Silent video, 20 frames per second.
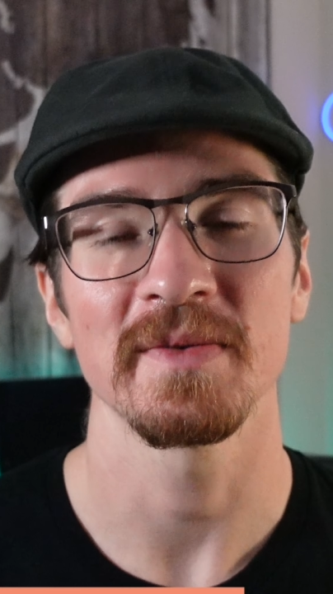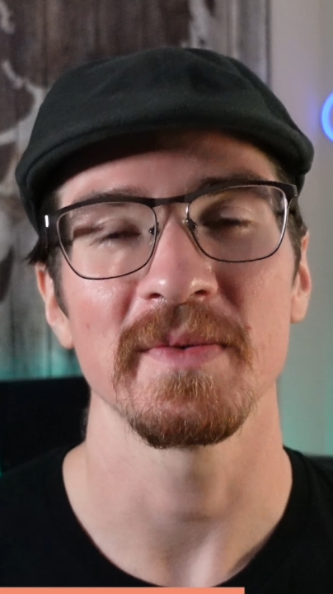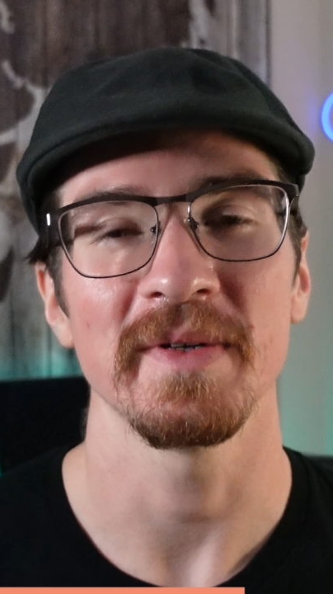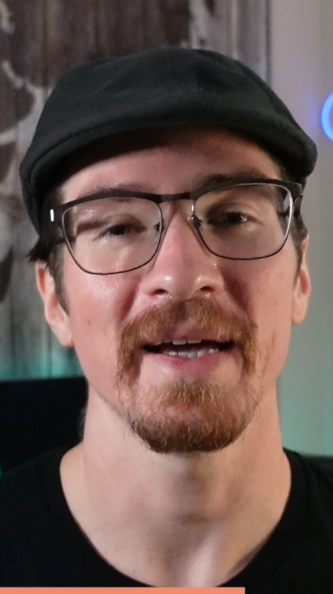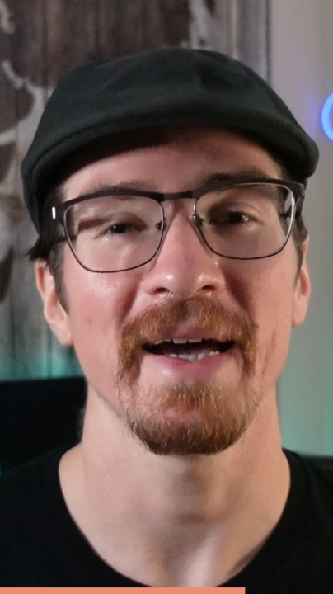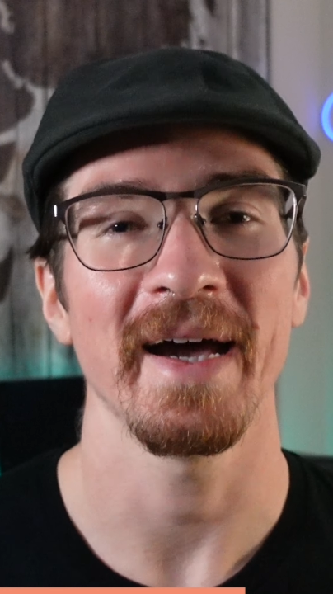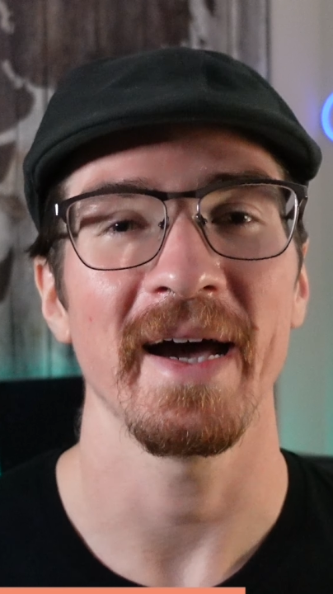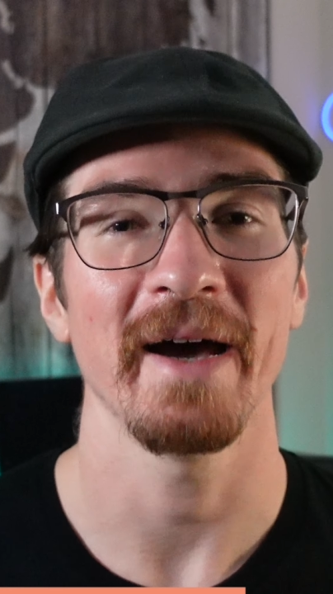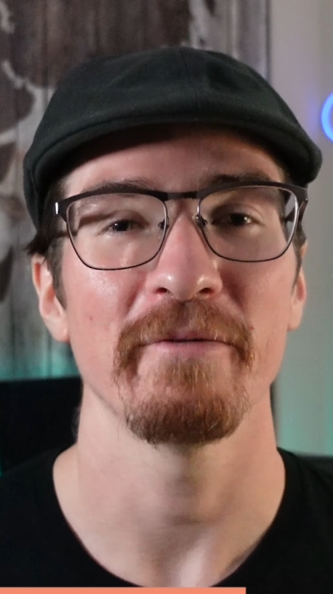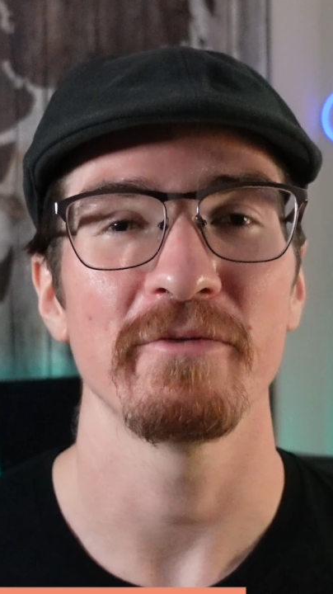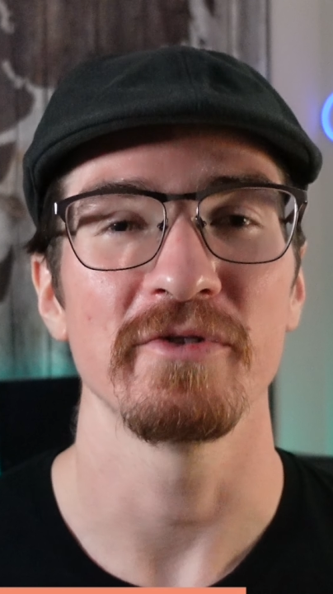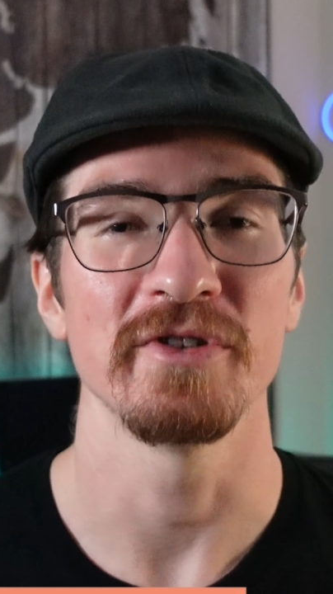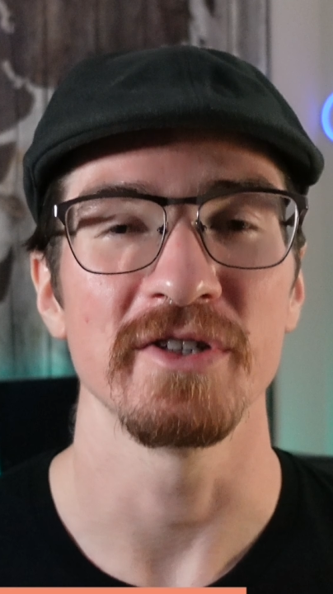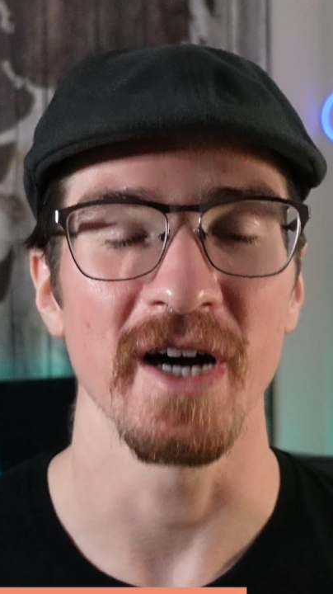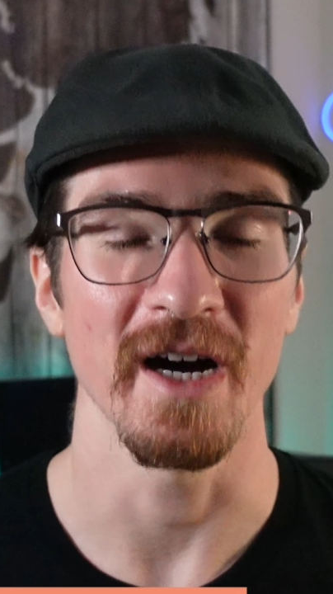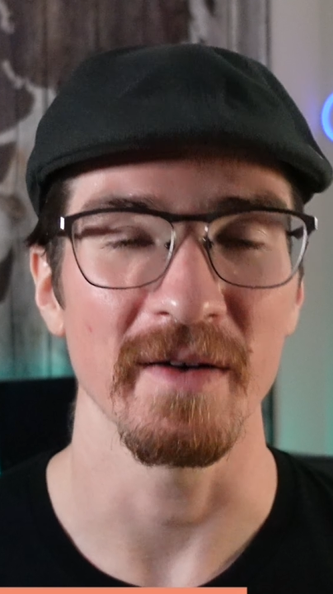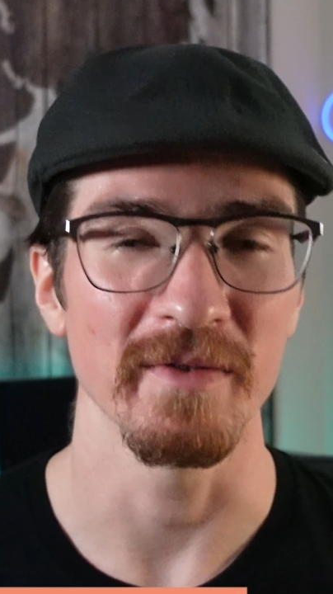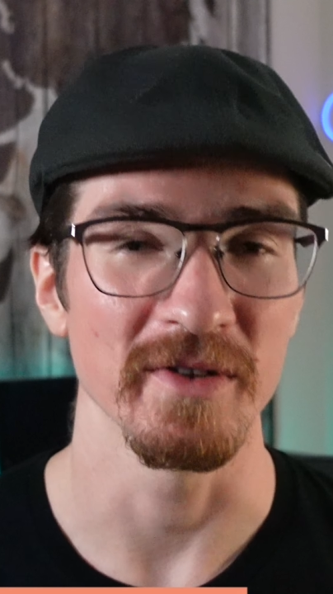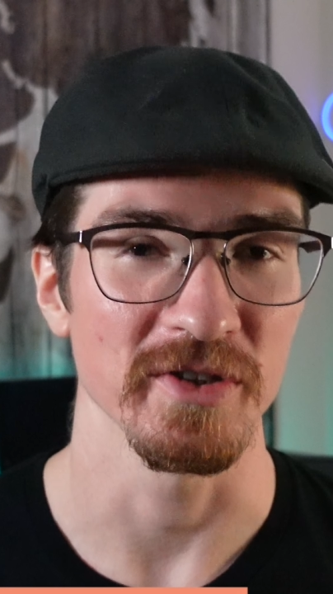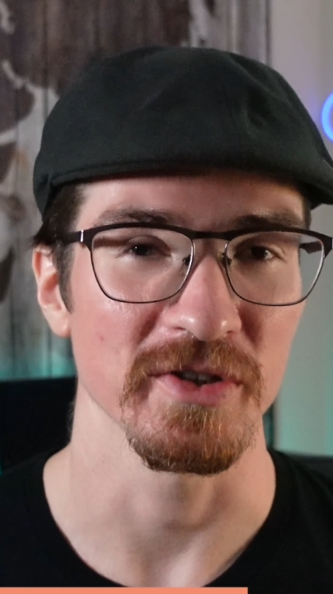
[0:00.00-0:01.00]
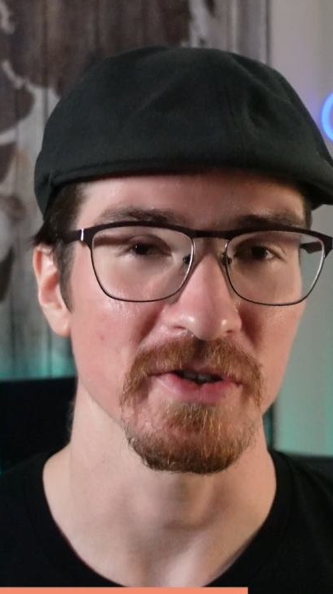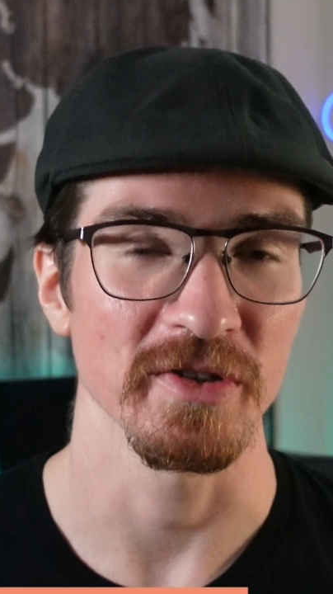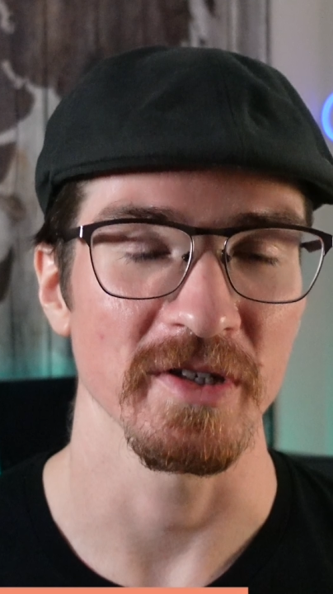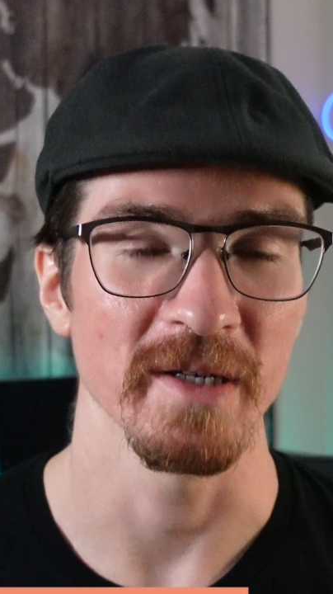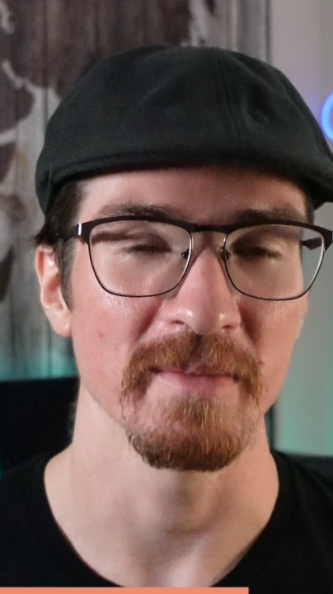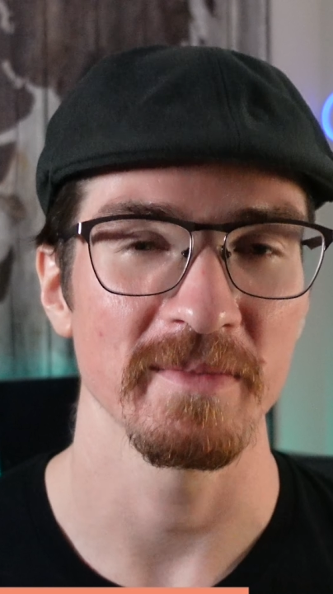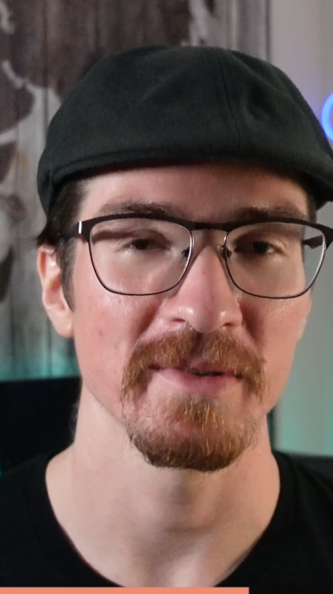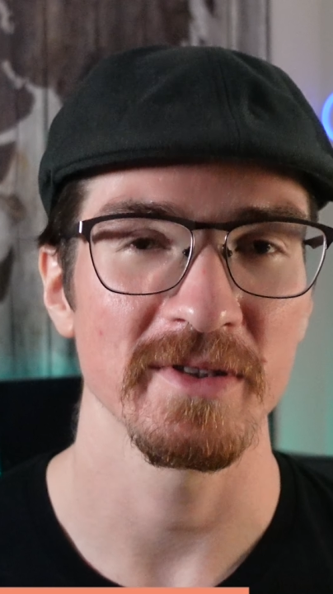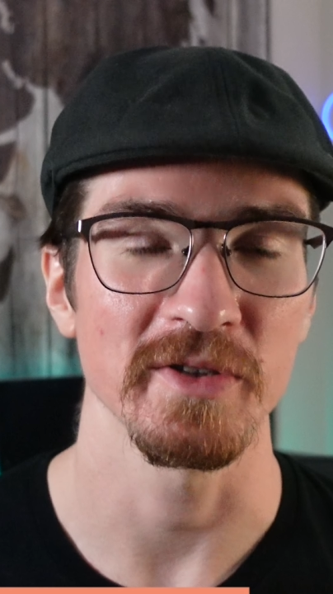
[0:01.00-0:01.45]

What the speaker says: we have JavaScript.